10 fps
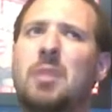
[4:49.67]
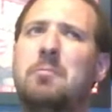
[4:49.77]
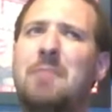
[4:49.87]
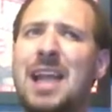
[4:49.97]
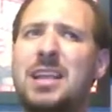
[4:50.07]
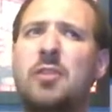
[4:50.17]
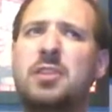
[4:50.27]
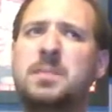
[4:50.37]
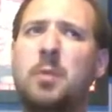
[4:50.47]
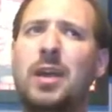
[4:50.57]
might go
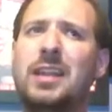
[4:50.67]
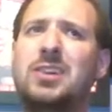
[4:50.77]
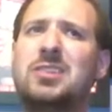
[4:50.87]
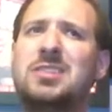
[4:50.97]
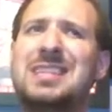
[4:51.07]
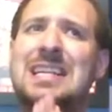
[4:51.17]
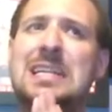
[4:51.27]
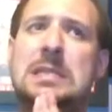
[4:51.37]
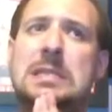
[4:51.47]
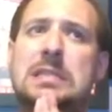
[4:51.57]
into spoilers,
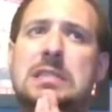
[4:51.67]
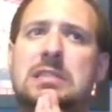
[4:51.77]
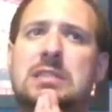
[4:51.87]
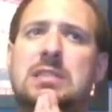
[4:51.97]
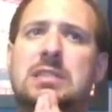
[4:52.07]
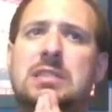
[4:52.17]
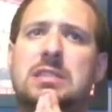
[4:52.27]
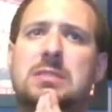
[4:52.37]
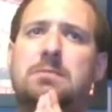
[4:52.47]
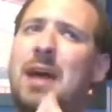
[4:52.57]

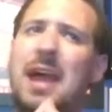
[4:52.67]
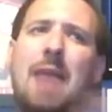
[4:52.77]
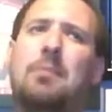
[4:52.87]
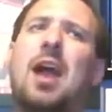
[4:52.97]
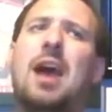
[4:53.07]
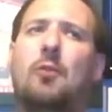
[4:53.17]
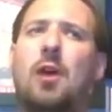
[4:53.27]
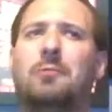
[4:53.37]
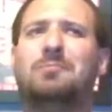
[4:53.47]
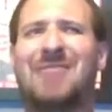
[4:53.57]
but I probably
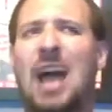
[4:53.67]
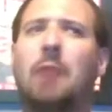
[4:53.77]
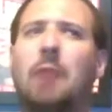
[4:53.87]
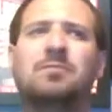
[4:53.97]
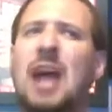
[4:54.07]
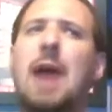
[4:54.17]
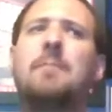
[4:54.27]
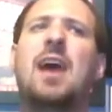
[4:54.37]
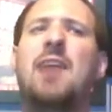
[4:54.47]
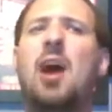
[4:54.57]
won't. No. Top
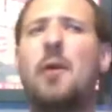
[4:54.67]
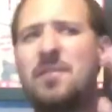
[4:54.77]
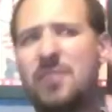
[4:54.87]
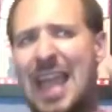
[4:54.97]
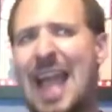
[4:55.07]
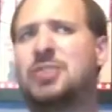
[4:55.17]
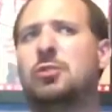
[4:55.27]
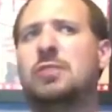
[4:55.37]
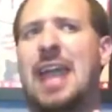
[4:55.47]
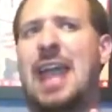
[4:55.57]
5. I'll wait for the
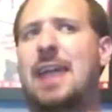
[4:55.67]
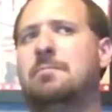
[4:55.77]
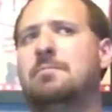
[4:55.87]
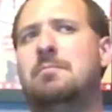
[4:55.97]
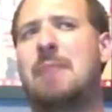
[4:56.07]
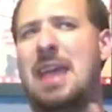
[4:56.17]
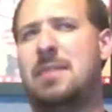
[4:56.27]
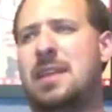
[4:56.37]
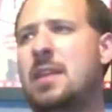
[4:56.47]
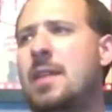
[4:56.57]
actual game.
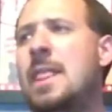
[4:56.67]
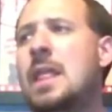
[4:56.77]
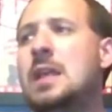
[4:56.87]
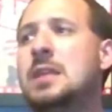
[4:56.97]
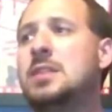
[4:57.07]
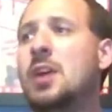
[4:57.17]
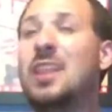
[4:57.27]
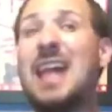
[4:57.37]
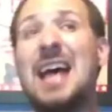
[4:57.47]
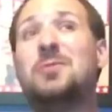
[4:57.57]
Maybe. So the
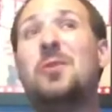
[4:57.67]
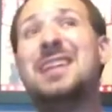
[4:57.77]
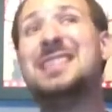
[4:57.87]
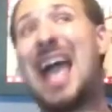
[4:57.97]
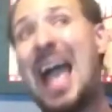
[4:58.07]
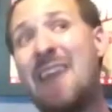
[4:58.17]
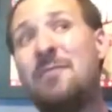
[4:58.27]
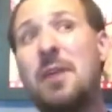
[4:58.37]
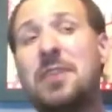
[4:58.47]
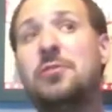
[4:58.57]
last one is
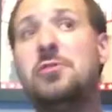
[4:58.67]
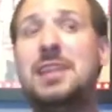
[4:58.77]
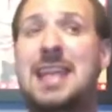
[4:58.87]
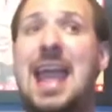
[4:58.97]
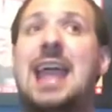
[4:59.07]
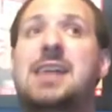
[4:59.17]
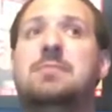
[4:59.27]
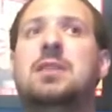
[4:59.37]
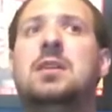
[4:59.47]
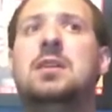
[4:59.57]
halfway through the game.
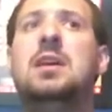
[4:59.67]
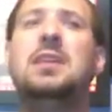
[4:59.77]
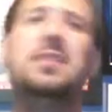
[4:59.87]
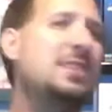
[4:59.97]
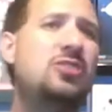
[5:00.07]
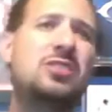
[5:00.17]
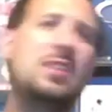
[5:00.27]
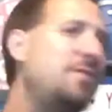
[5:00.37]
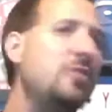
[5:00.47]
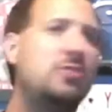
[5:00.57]
This is just a
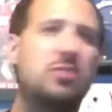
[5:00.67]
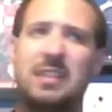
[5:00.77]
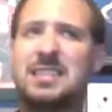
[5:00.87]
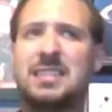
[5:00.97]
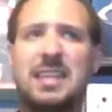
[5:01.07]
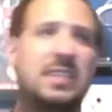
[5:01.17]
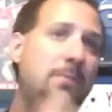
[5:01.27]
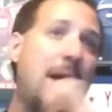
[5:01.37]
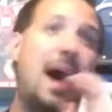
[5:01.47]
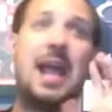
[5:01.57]
futuristic
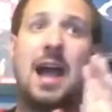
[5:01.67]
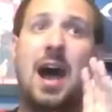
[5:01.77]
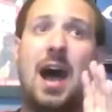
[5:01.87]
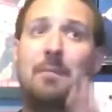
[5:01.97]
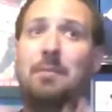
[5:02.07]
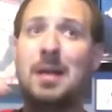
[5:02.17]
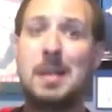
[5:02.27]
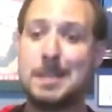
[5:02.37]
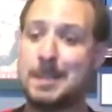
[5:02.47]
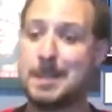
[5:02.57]
spy op,
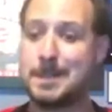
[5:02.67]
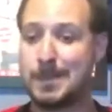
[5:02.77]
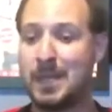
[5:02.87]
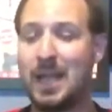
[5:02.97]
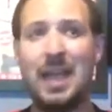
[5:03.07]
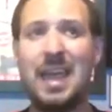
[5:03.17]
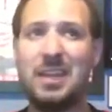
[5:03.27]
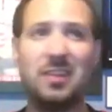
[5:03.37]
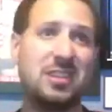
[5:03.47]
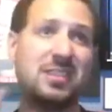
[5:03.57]
and
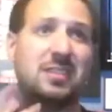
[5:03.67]
you're just,